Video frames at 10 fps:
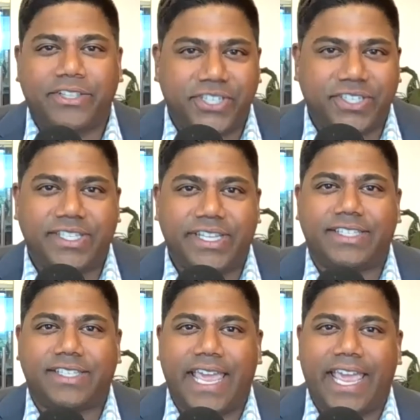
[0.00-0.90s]

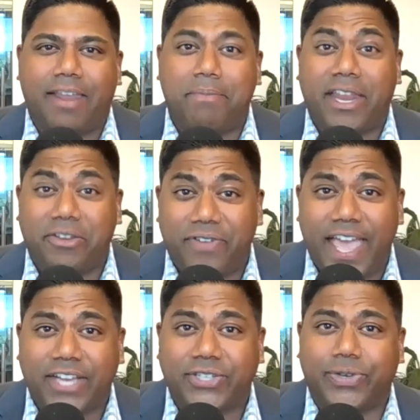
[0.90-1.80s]
logistics and
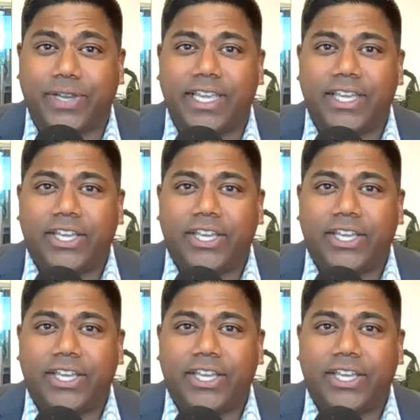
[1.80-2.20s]
manufacturing.